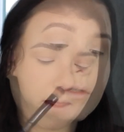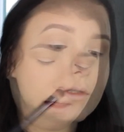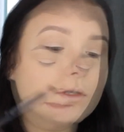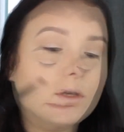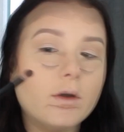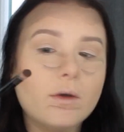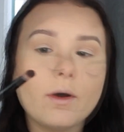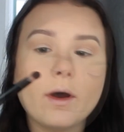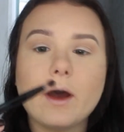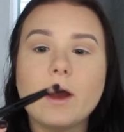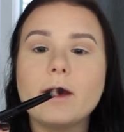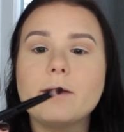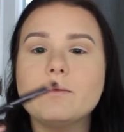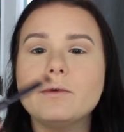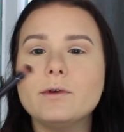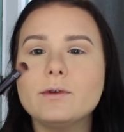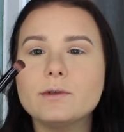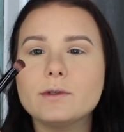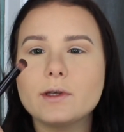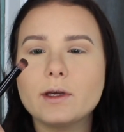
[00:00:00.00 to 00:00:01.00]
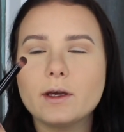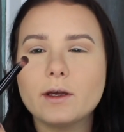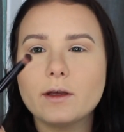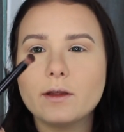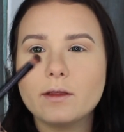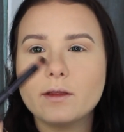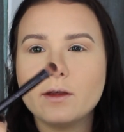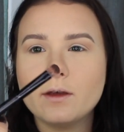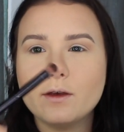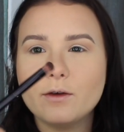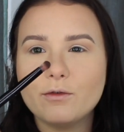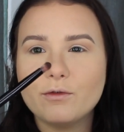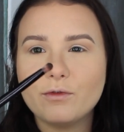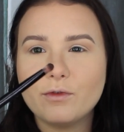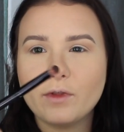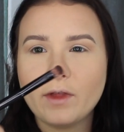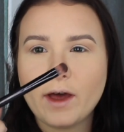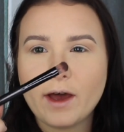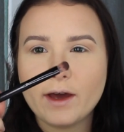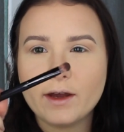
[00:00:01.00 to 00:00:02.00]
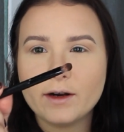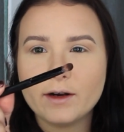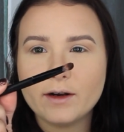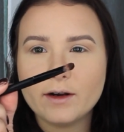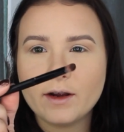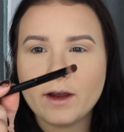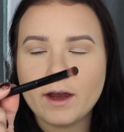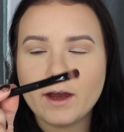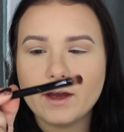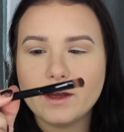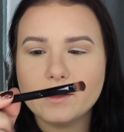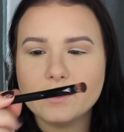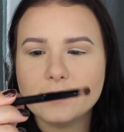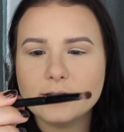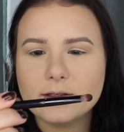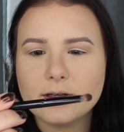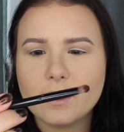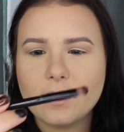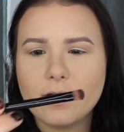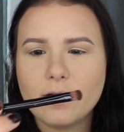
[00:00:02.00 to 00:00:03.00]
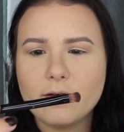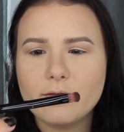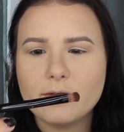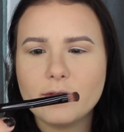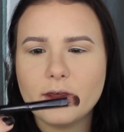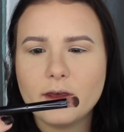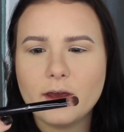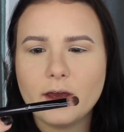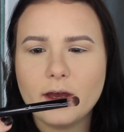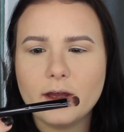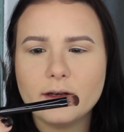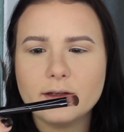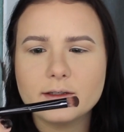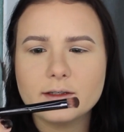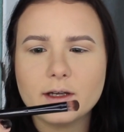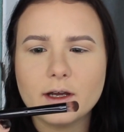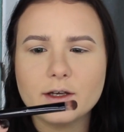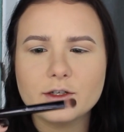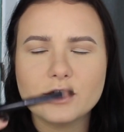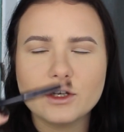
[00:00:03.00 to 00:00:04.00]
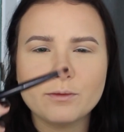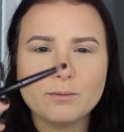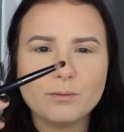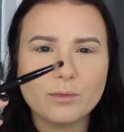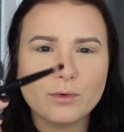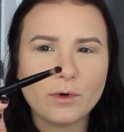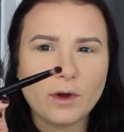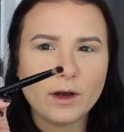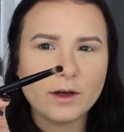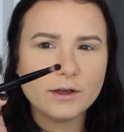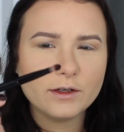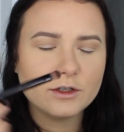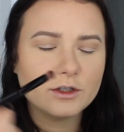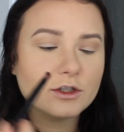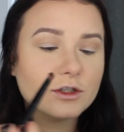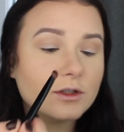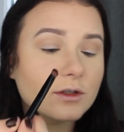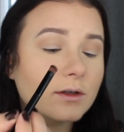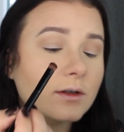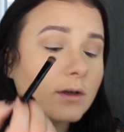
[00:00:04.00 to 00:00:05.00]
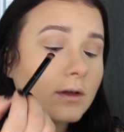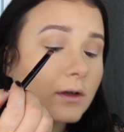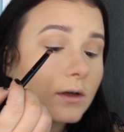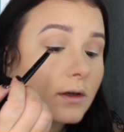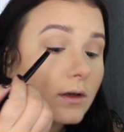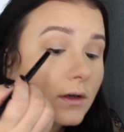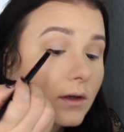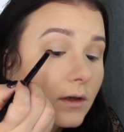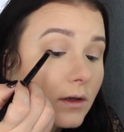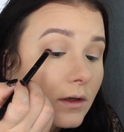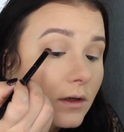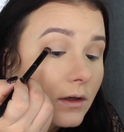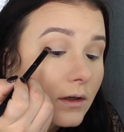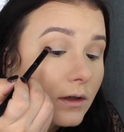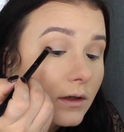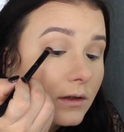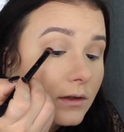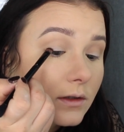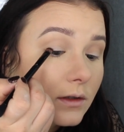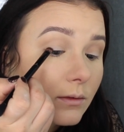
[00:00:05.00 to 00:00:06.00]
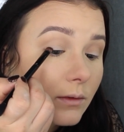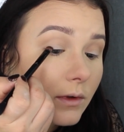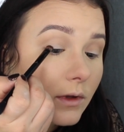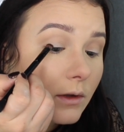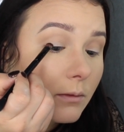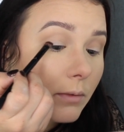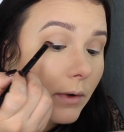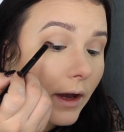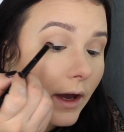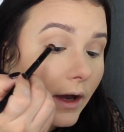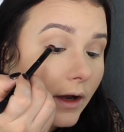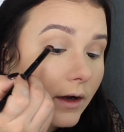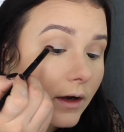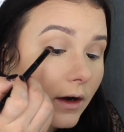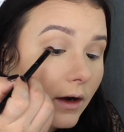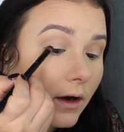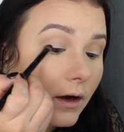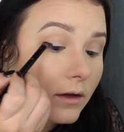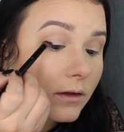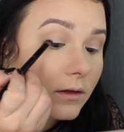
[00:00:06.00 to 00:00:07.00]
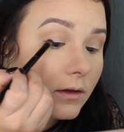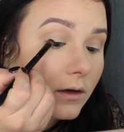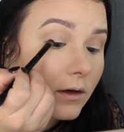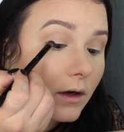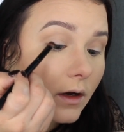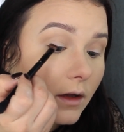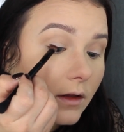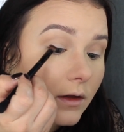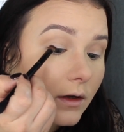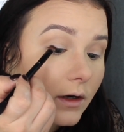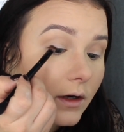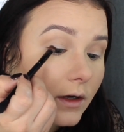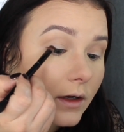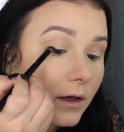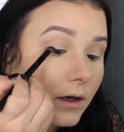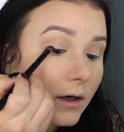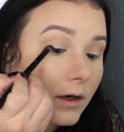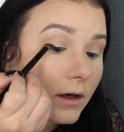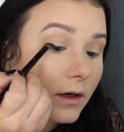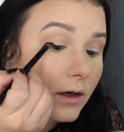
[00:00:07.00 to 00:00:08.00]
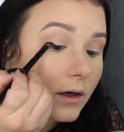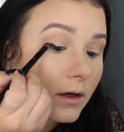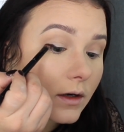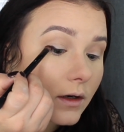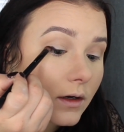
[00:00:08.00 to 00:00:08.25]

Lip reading: So I'm using the flatter end of the Anastasia brush to really pack on the color here.